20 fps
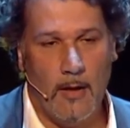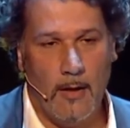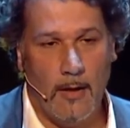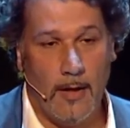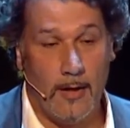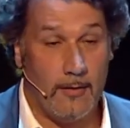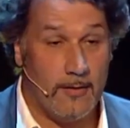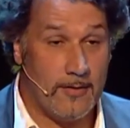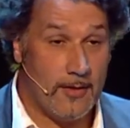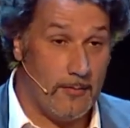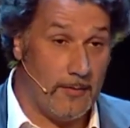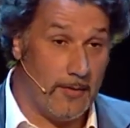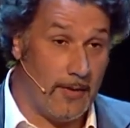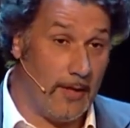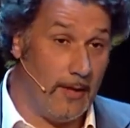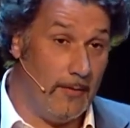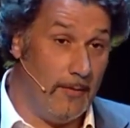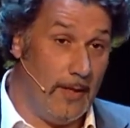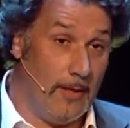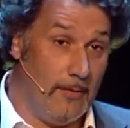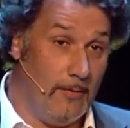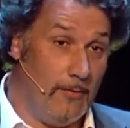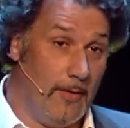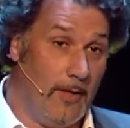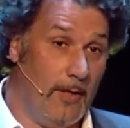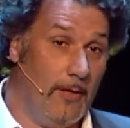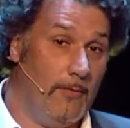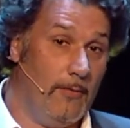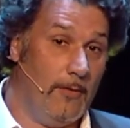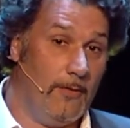At the same time, then you
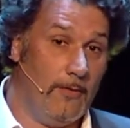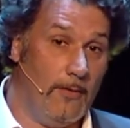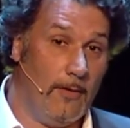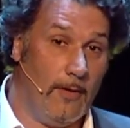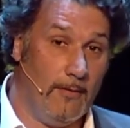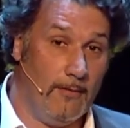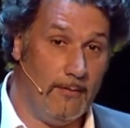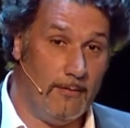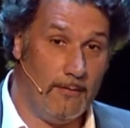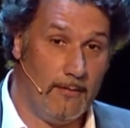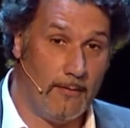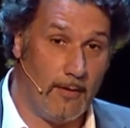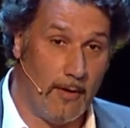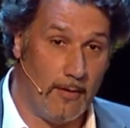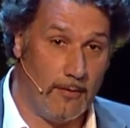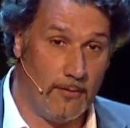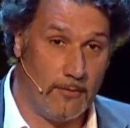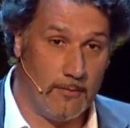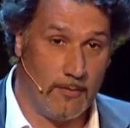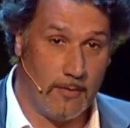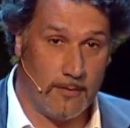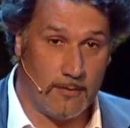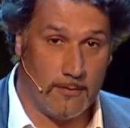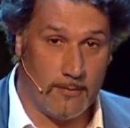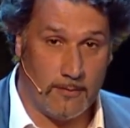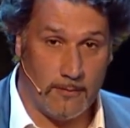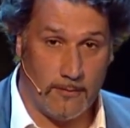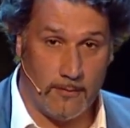can receive answers from